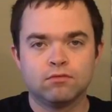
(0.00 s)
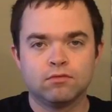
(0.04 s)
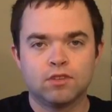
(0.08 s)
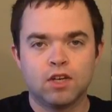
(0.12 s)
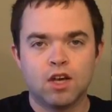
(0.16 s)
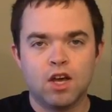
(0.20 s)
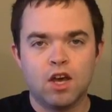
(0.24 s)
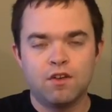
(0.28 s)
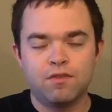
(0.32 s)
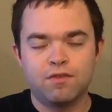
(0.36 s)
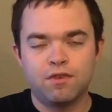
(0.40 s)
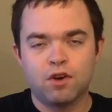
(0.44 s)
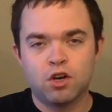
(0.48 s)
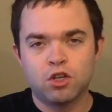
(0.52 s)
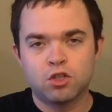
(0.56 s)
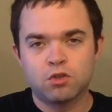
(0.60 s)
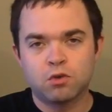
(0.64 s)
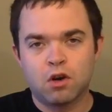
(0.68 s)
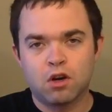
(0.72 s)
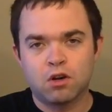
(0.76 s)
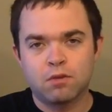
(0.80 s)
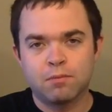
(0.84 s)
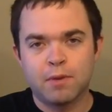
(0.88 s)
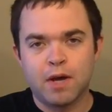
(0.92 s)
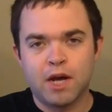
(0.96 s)
Hey folks,
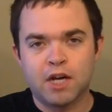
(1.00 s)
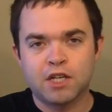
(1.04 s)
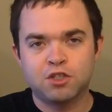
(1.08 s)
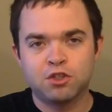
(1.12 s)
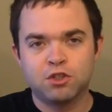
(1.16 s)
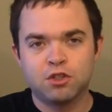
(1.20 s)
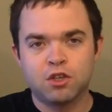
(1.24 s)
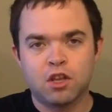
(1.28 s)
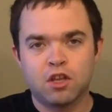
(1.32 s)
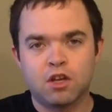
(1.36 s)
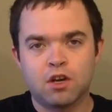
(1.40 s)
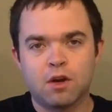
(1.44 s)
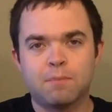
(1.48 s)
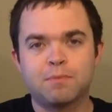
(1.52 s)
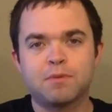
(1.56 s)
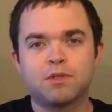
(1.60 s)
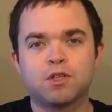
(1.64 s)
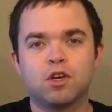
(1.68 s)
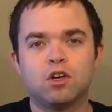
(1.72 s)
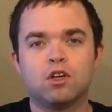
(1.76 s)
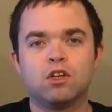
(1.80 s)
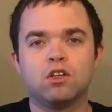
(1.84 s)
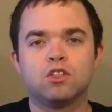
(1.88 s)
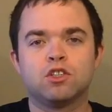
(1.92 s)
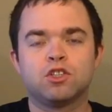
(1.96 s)
welcome back to another
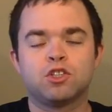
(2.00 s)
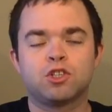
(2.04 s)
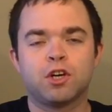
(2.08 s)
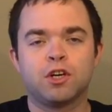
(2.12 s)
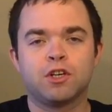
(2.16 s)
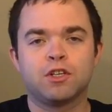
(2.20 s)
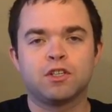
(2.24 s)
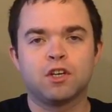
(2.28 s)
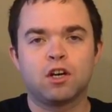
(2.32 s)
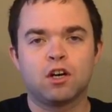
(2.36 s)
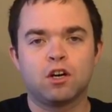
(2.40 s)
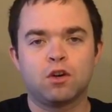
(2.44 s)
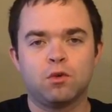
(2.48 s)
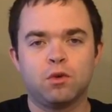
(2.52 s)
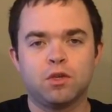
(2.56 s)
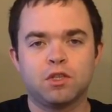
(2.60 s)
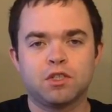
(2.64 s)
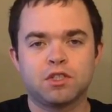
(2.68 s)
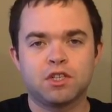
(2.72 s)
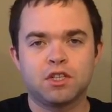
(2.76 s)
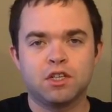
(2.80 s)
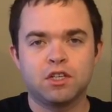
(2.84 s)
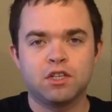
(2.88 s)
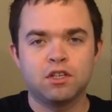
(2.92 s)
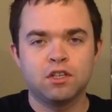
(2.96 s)
episode of Straight Talk
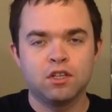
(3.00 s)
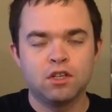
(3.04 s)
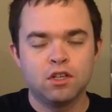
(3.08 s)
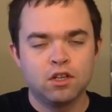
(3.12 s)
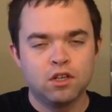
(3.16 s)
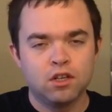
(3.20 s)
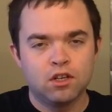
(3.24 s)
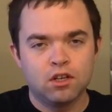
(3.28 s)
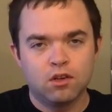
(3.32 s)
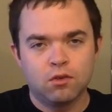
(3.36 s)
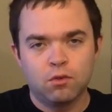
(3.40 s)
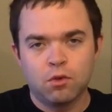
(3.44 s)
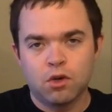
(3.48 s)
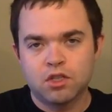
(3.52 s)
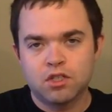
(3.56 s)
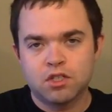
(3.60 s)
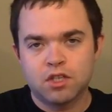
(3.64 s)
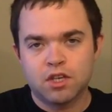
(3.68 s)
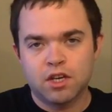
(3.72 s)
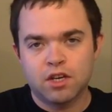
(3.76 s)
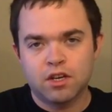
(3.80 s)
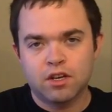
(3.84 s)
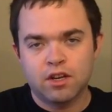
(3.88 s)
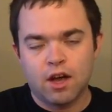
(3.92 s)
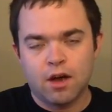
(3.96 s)
Whiskey. Once
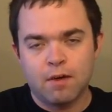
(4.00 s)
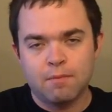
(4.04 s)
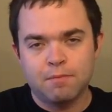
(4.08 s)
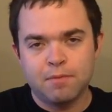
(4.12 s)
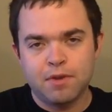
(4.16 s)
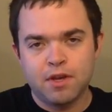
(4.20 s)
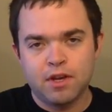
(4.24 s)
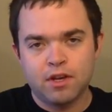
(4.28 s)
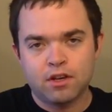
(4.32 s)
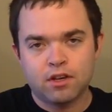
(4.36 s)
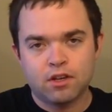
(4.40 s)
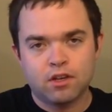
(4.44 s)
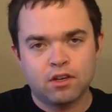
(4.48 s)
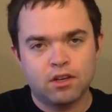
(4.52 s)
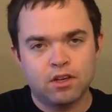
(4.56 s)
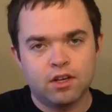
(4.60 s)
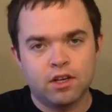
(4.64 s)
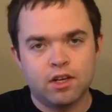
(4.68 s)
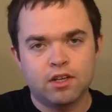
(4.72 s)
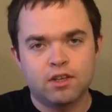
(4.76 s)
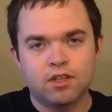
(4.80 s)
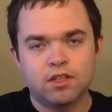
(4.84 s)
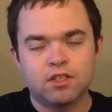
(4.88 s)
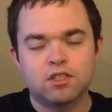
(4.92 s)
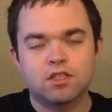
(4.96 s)
again, I'm Nick,
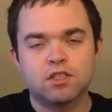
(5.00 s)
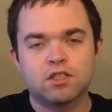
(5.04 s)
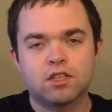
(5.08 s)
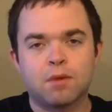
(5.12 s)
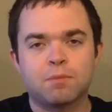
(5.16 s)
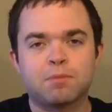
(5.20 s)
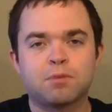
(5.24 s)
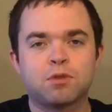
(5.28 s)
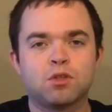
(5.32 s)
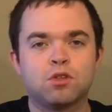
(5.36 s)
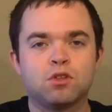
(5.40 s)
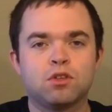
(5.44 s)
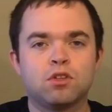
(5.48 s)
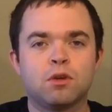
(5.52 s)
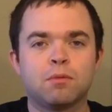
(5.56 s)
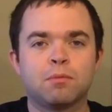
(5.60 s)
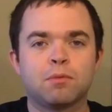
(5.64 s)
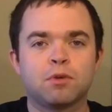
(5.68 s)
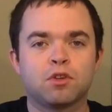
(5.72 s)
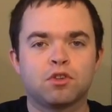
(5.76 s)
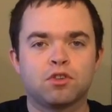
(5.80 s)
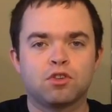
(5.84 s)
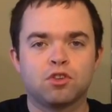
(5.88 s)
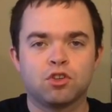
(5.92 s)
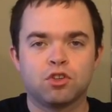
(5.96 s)
and this is episode
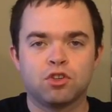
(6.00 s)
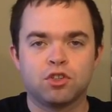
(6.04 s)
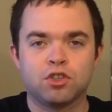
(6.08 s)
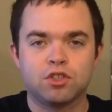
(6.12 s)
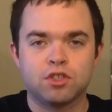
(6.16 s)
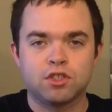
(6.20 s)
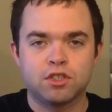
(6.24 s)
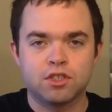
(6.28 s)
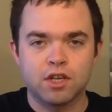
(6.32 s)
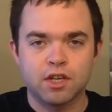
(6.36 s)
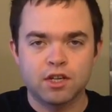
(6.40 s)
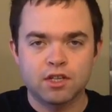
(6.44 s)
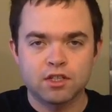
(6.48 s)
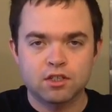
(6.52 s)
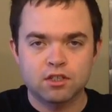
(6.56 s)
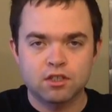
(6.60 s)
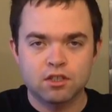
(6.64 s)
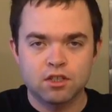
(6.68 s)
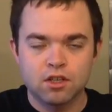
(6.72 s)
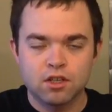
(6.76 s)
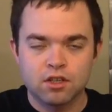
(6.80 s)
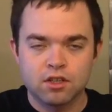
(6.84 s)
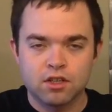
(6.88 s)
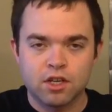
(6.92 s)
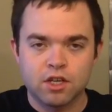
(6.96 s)
number
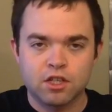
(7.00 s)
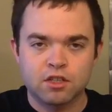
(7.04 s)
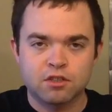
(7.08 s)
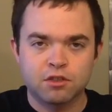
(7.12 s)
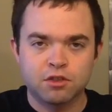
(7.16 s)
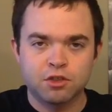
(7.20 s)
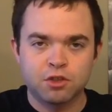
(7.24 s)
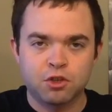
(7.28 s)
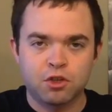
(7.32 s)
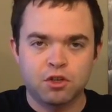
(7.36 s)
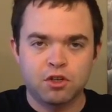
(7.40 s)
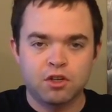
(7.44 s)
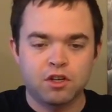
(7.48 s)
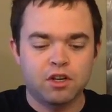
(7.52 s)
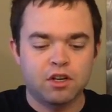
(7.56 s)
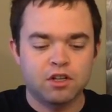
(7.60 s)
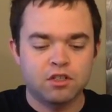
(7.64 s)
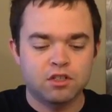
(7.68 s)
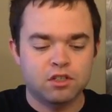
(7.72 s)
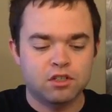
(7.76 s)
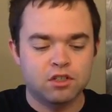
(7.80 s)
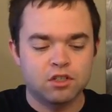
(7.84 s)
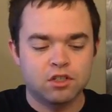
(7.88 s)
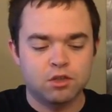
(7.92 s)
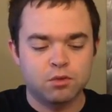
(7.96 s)
36. Thanks for joining
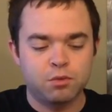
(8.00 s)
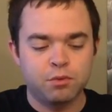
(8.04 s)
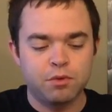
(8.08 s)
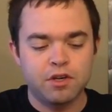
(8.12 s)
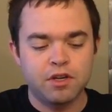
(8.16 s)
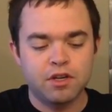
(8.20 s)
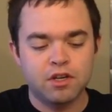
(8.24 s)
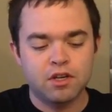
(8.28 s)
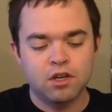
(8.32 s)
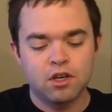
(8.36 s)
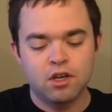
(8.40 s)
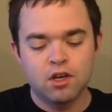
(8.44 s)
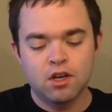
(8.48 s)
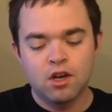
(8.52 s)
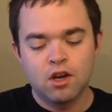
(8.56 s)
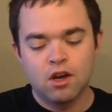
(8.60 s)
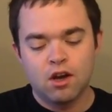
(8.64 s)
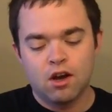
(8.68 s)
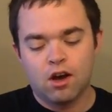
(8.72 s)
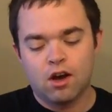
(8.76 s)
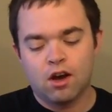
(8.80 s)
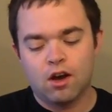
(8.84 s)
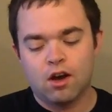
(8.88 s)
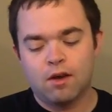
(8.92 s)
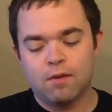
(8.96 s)
us this week.
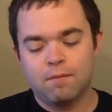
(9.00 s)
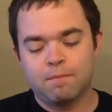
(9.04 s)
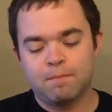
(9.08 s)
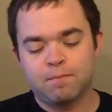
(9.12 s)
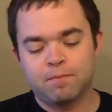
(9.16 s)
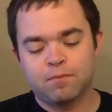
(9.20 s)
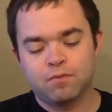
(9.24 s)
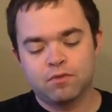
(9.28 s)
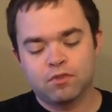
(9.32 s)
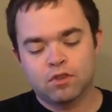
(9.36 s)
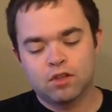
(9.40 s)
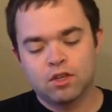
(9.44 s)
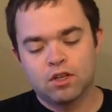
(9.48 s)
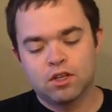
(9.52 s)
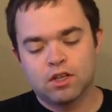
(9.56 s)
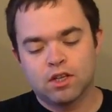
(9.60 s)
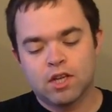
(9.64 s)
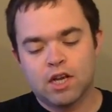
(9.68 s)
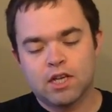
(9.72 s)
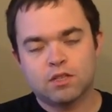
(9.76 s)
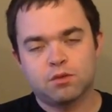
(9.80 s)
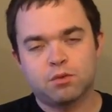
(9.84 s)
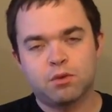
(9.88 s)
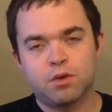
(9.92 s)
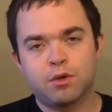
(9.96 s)

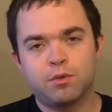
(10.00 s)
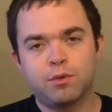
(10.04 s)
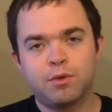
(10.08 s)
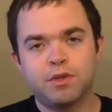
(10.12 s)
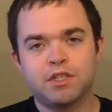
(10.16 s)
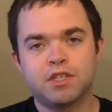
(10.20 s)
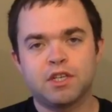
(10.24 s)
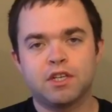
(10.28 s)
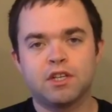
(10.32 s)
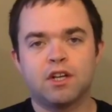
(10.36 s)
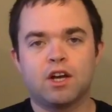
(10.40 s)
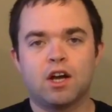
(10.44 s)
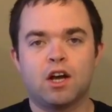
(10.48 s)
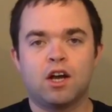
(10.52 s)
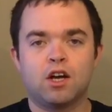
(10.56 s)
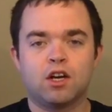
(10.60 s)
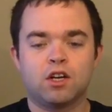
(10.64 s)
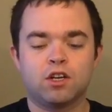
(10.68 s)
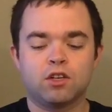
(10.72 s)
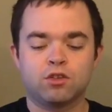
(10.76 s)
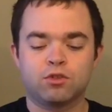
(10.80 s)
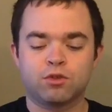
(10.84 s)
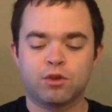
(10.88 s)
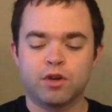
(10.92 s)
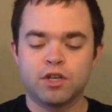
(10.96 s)
Last week we did
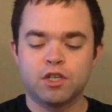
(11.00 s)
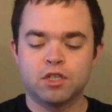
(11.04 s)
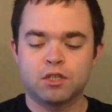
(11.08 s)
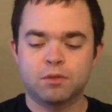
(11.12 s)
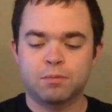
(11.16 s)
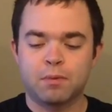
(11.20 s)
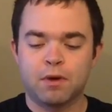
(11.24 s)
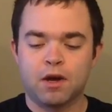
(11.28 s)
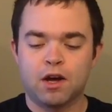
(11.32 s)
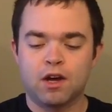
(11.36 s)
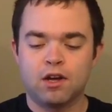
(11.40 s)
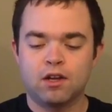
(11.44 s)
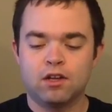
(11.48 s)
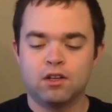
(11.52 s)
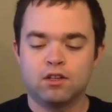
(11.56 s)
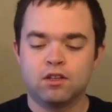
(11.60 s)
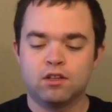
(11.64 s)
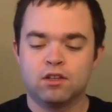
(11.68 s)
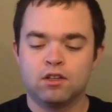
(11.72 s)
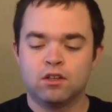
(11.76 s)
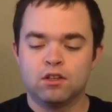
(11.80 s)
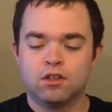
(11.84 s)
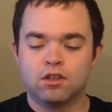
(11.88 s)
Green Spot,